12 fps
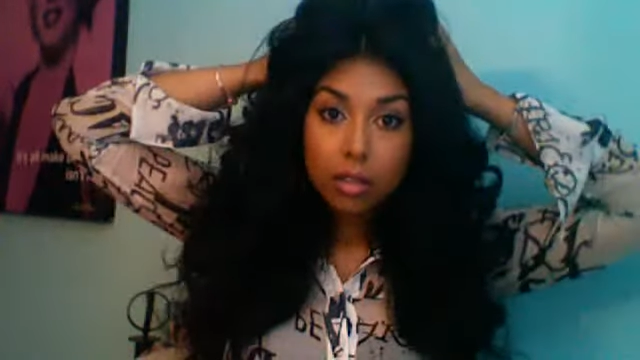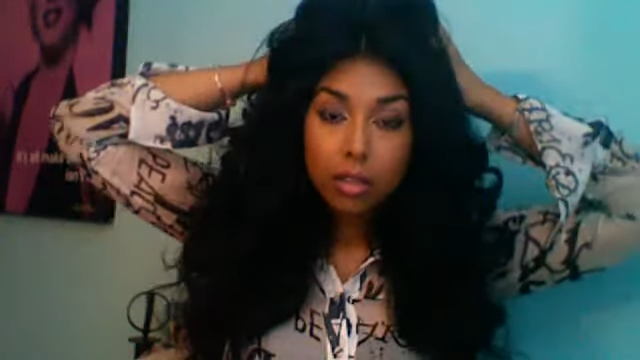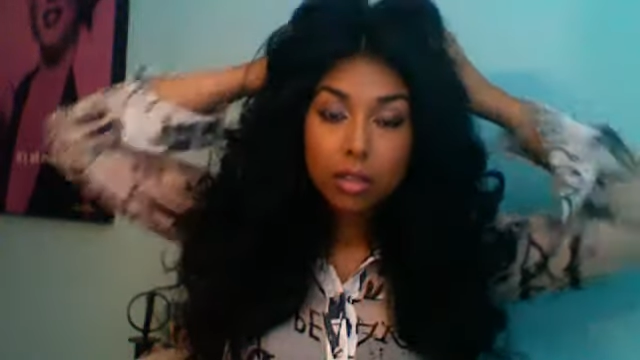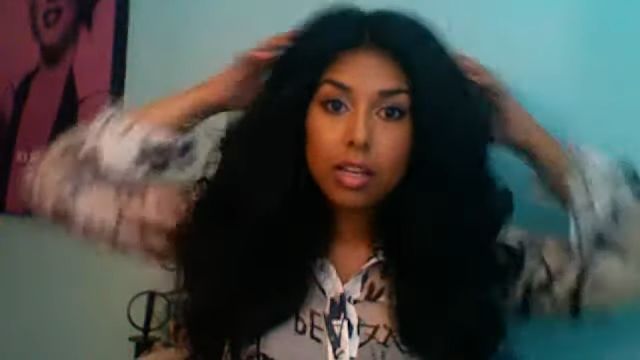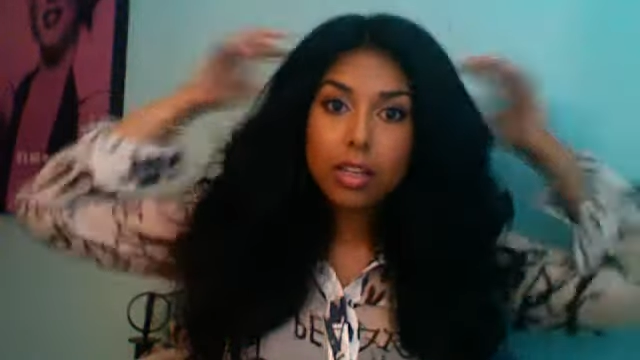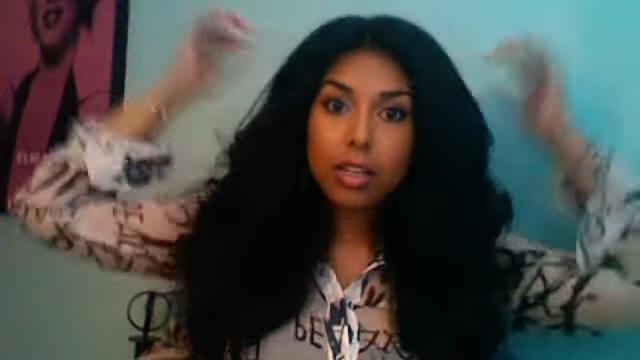
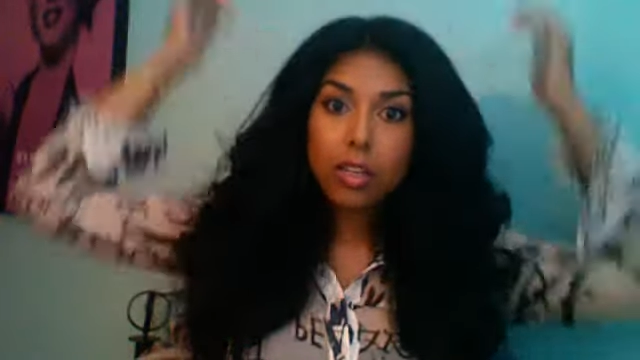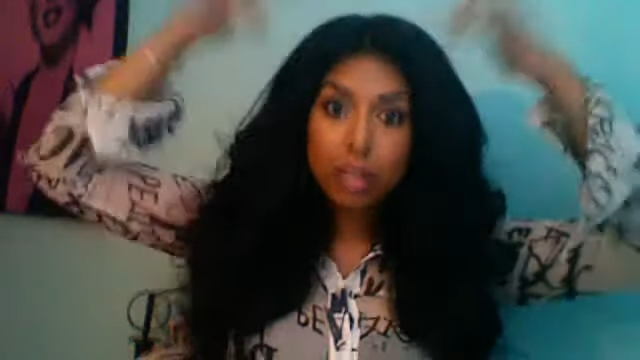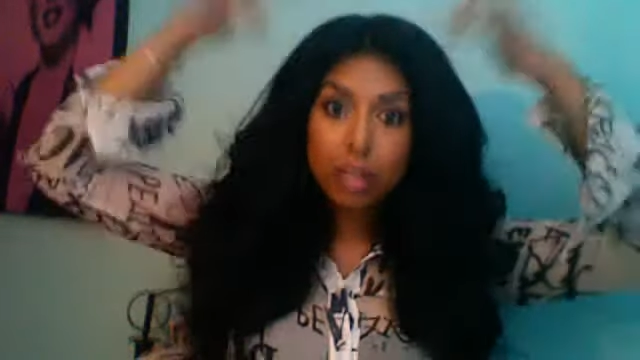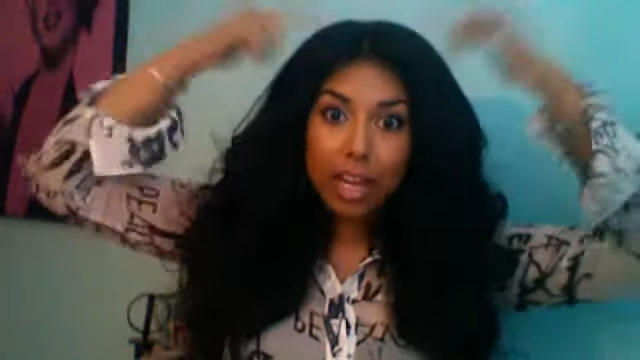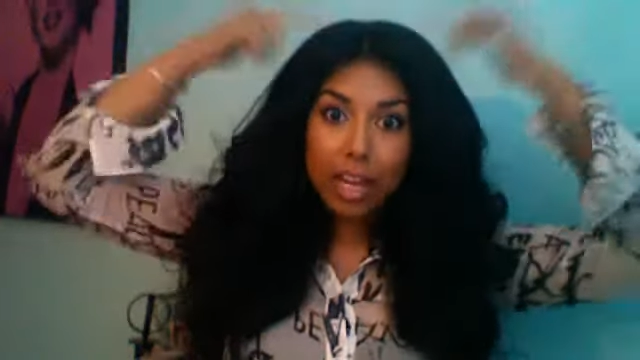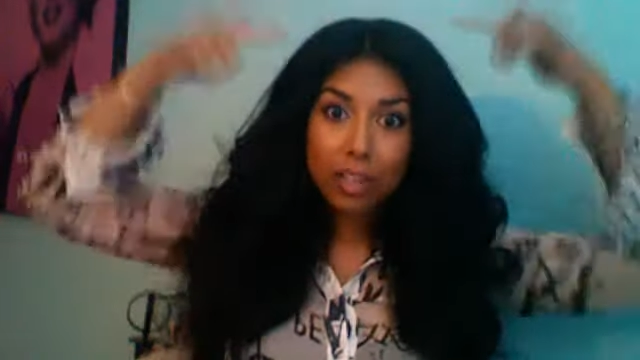and then you're
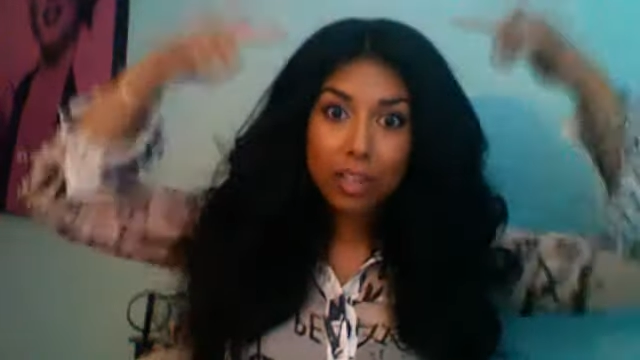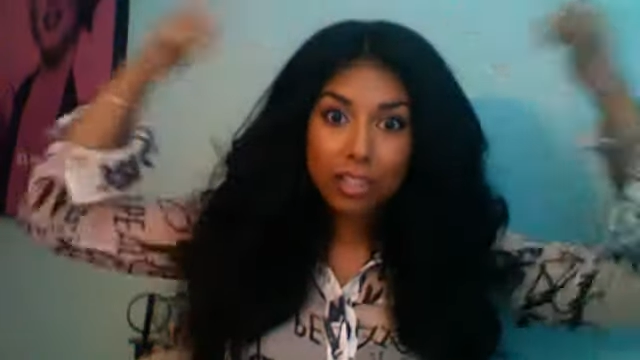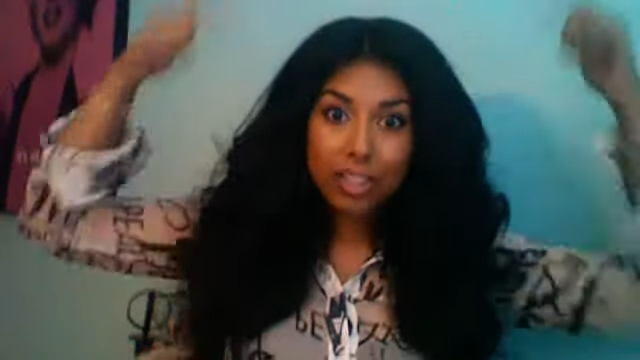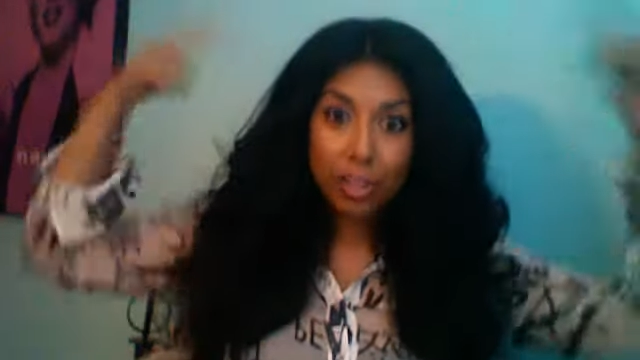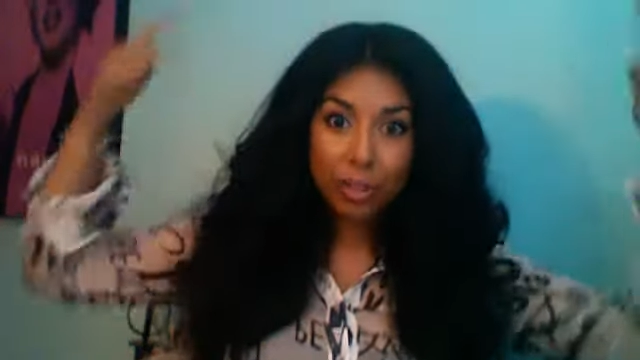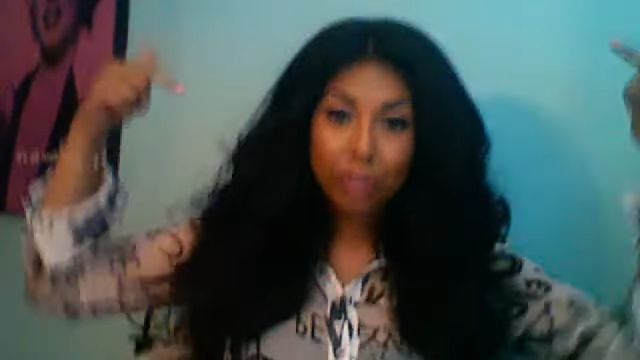going to have all
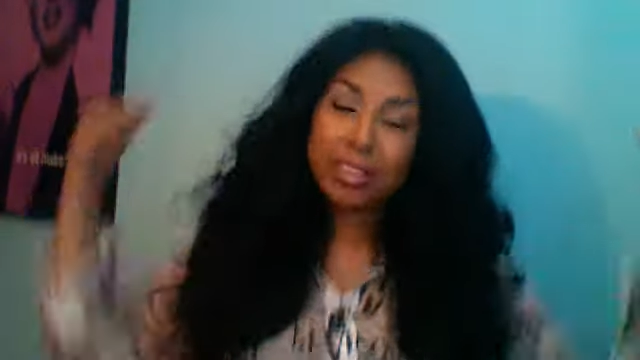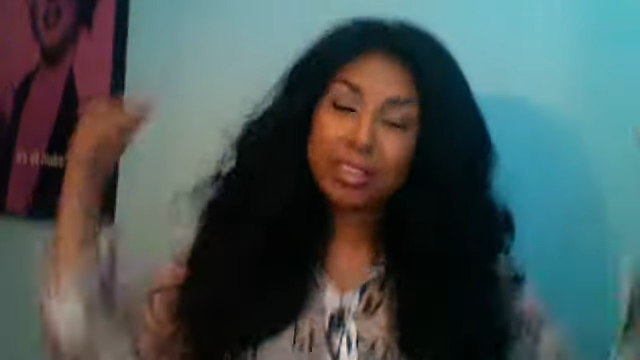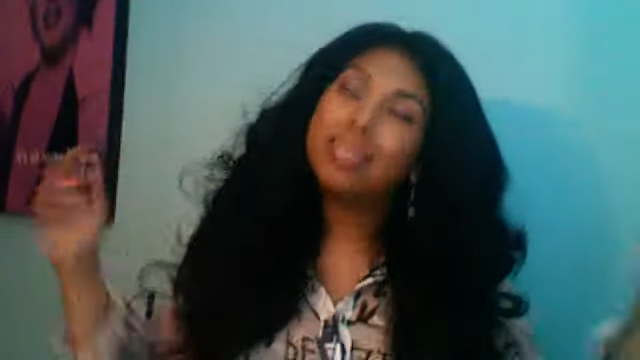these curls.